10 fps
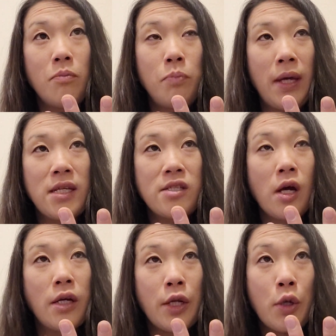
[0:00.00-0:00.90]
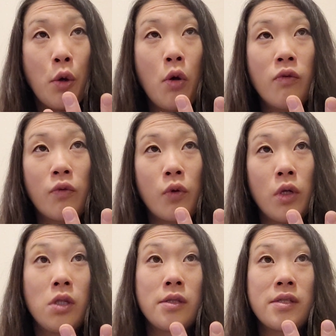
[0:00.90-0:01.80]
based on an
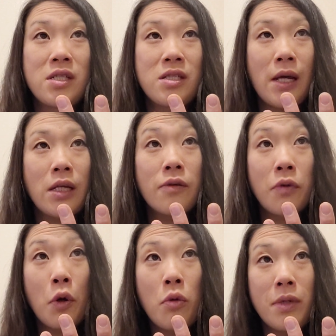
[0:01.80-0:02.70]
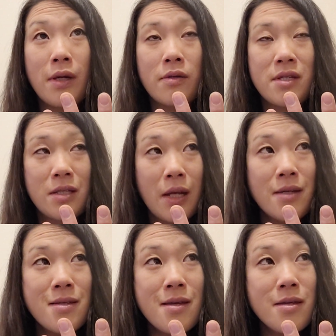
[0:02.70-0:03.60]
overall state of
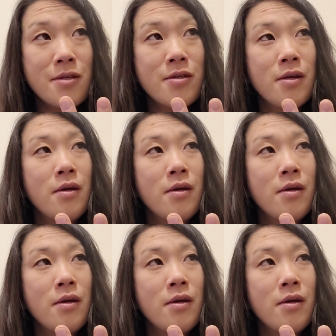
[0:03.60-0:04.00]
homeostasis.